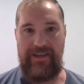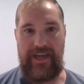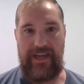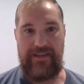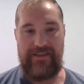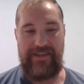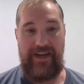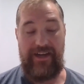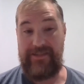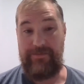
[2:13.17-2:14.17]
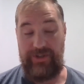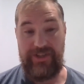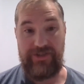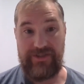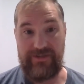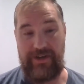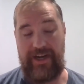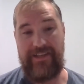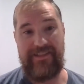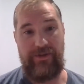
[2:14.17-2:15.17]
and it's malicious, right?